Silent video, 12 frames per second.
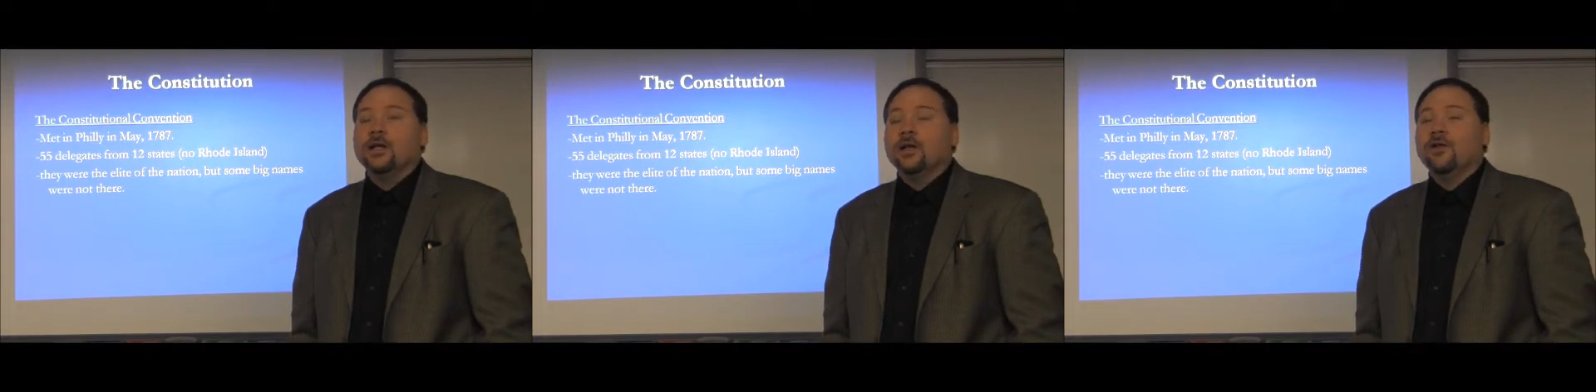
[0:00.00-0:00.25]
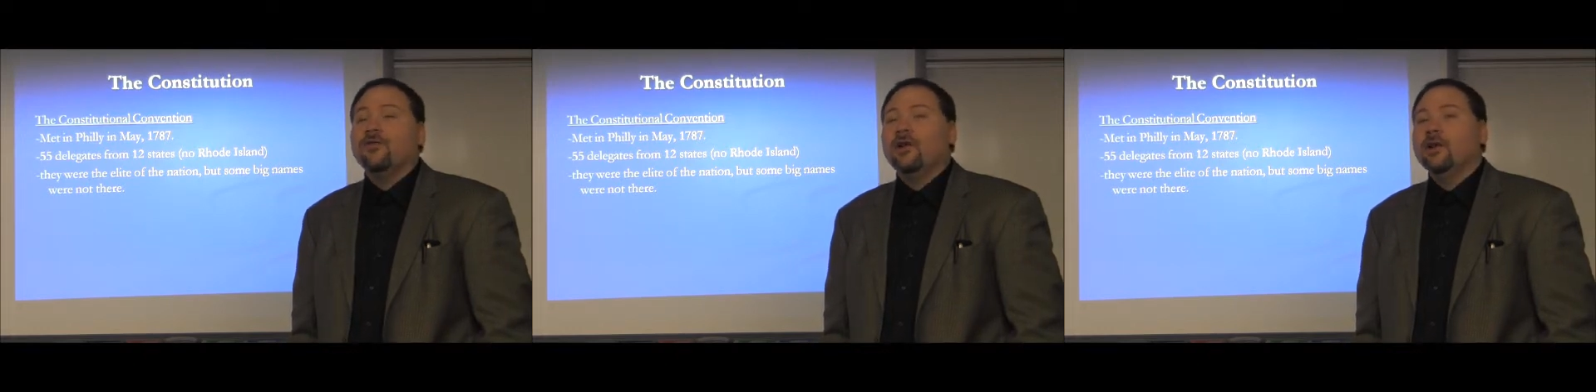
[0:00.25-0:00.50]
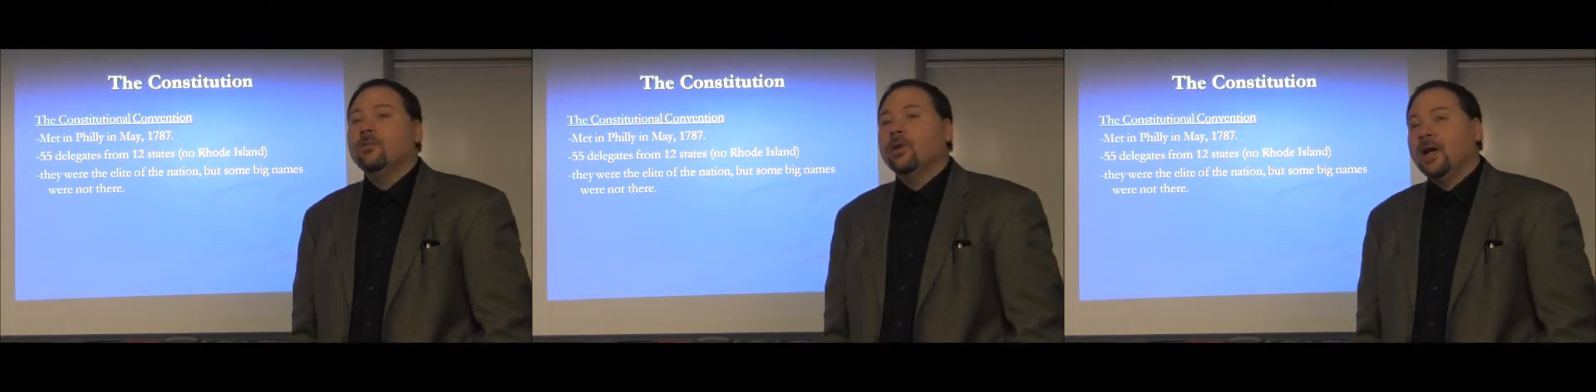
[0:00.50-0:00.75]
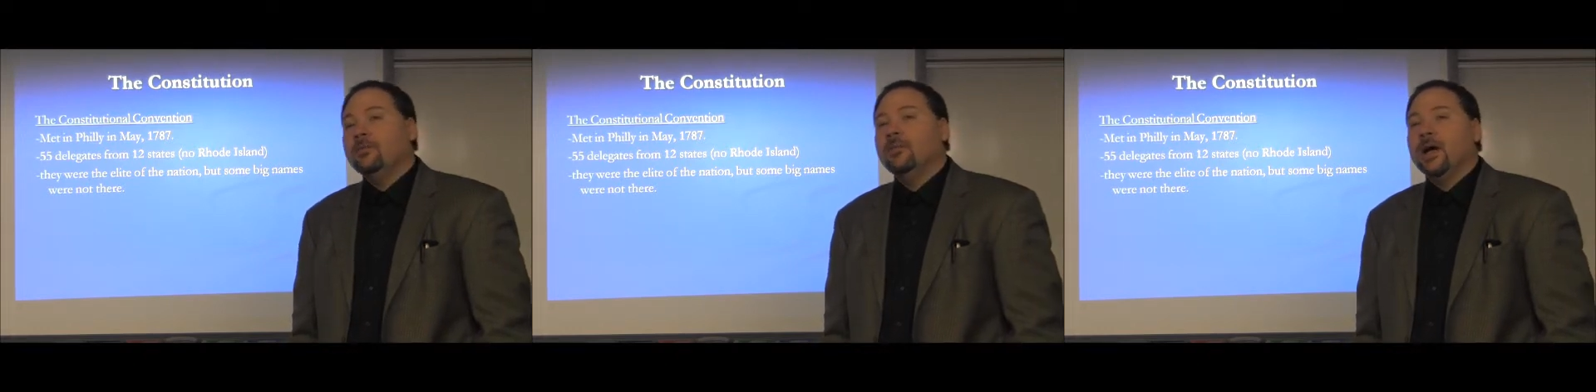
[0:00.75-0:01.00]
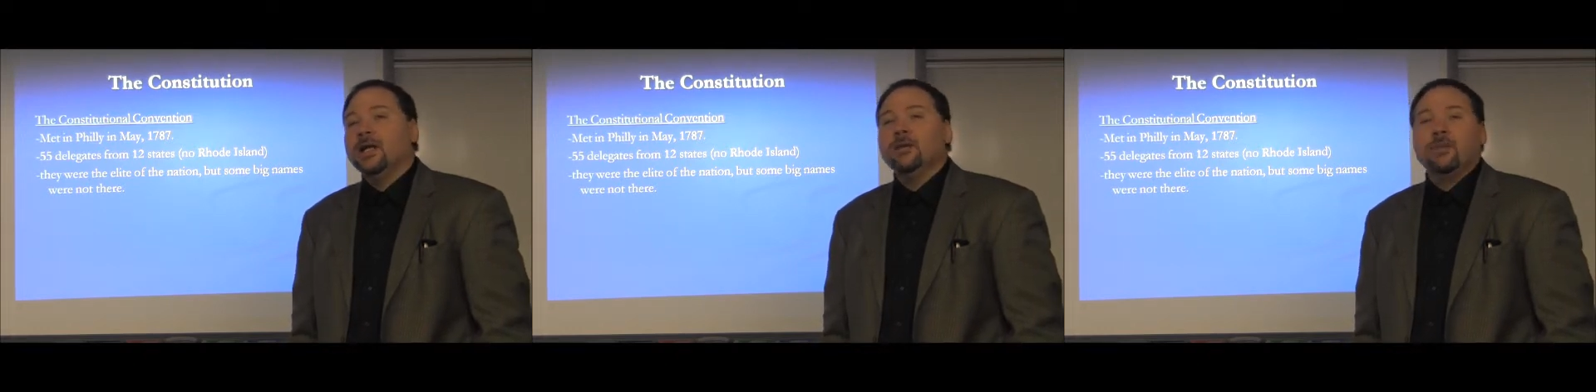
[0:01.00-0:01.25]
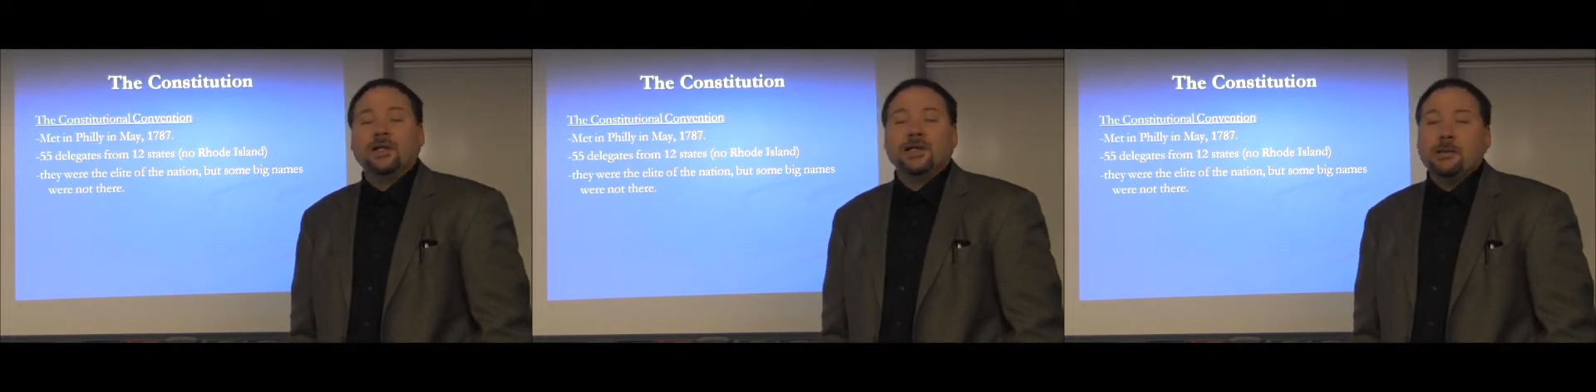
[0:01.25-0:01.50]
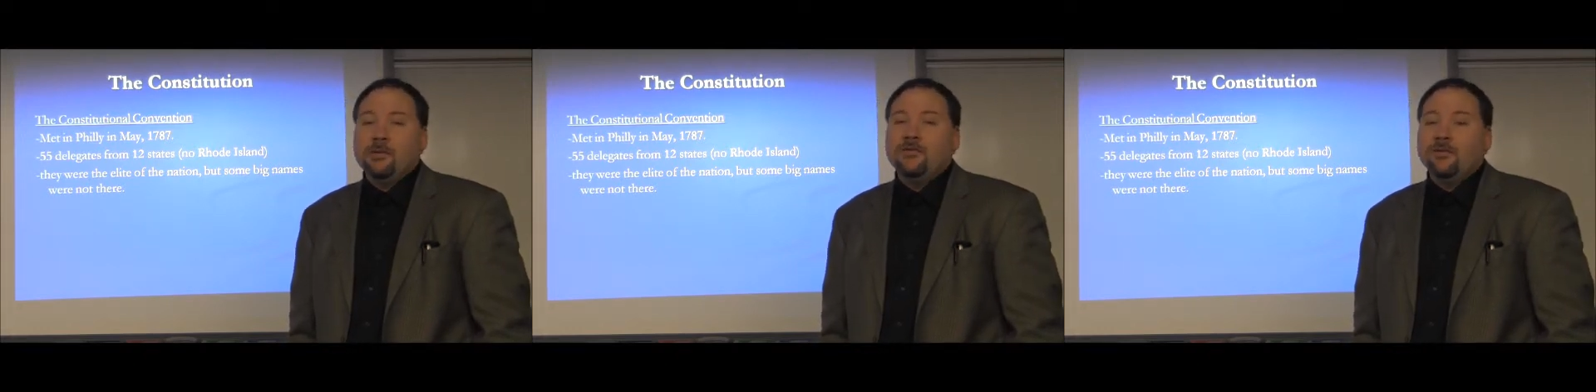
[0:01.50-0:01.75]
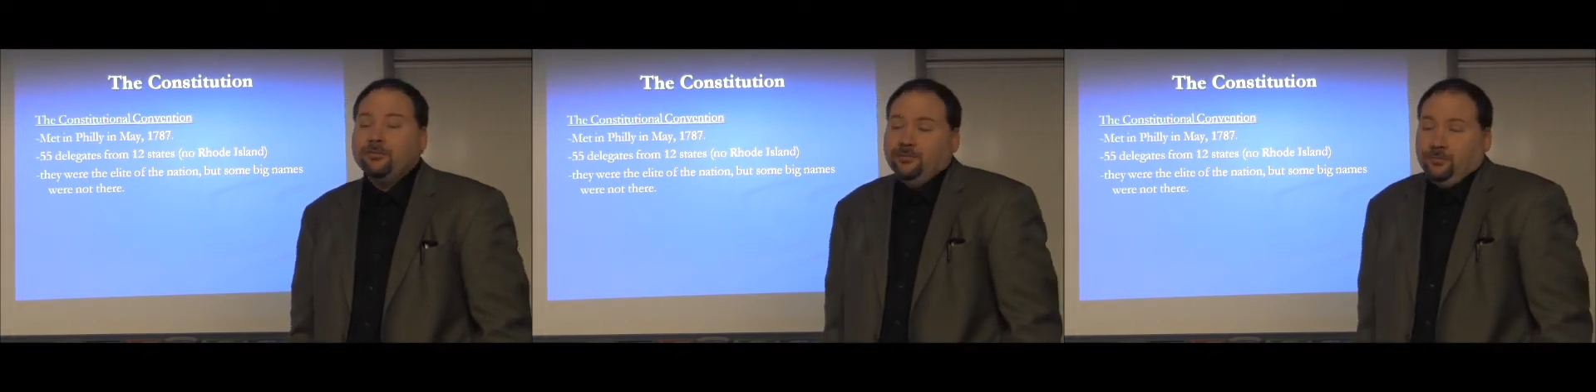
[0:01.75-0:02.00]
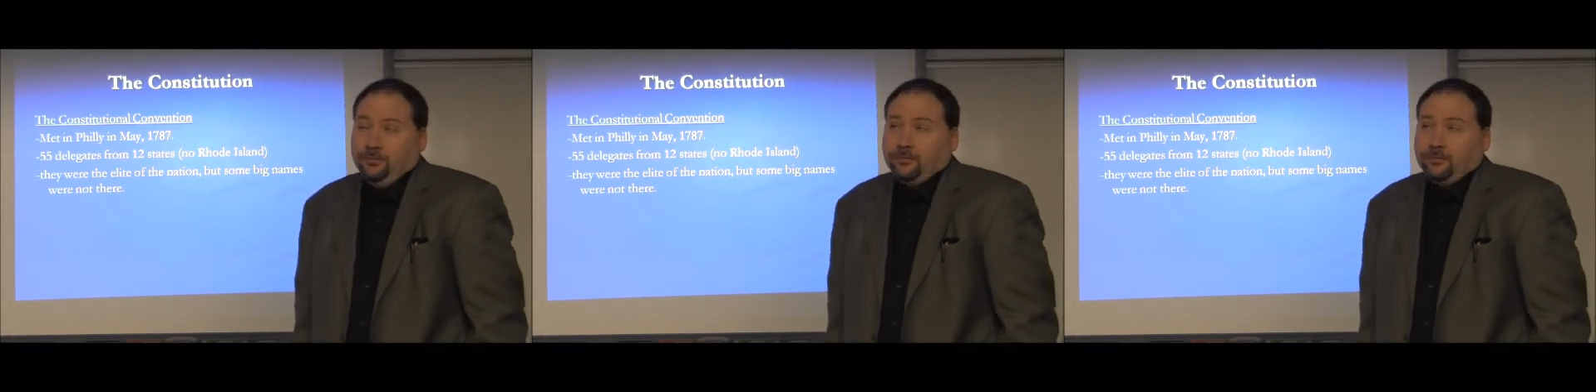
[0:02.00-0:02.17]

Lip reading: They're very bright-minded, but some of them,